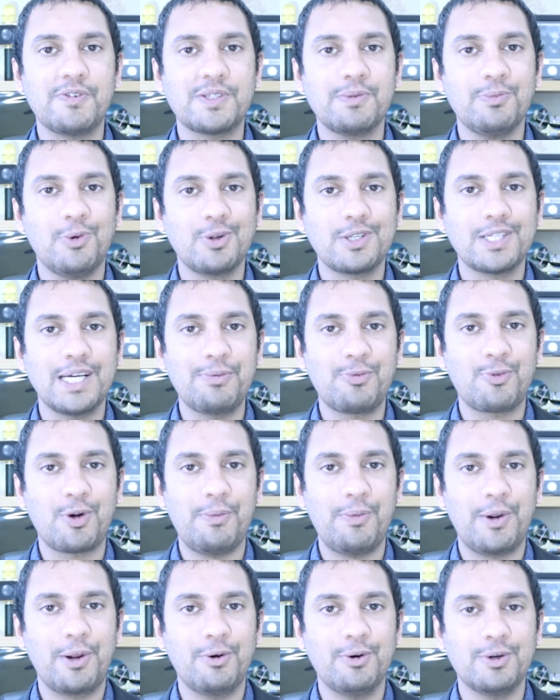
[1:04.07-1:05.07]
of small-time
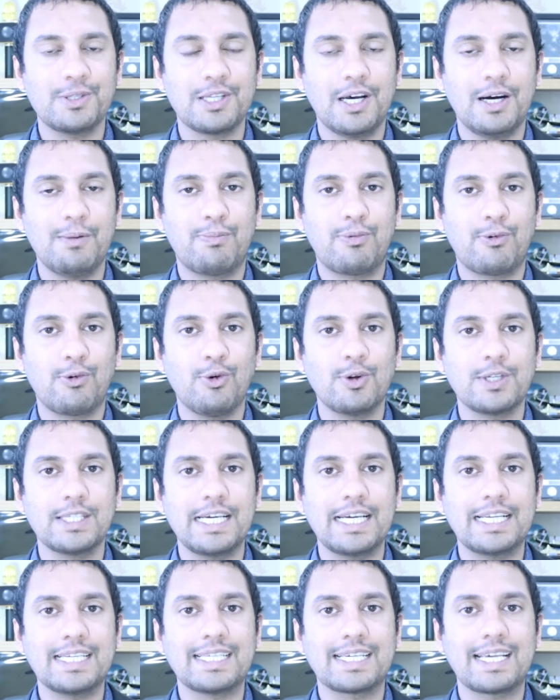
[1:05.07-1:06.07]
criminals are
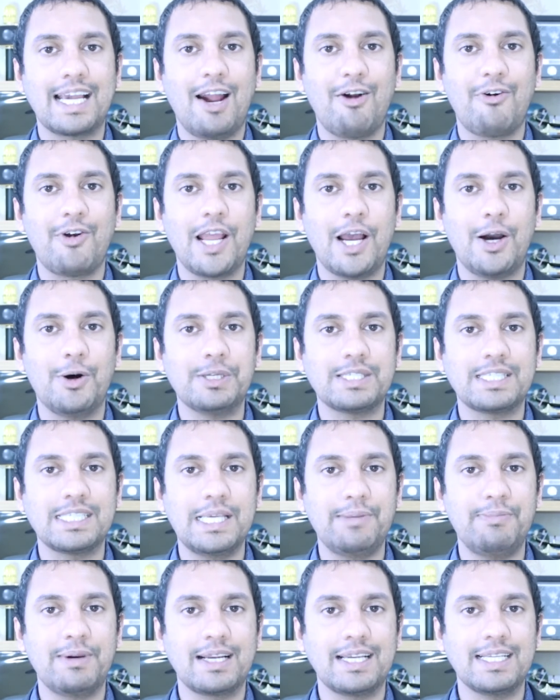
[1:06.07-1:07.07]
brought in to carry out a
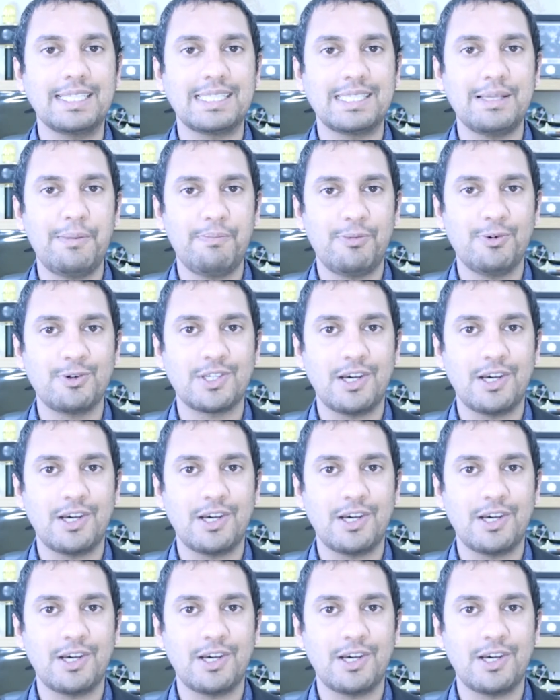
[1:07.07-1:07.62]
seemingly simple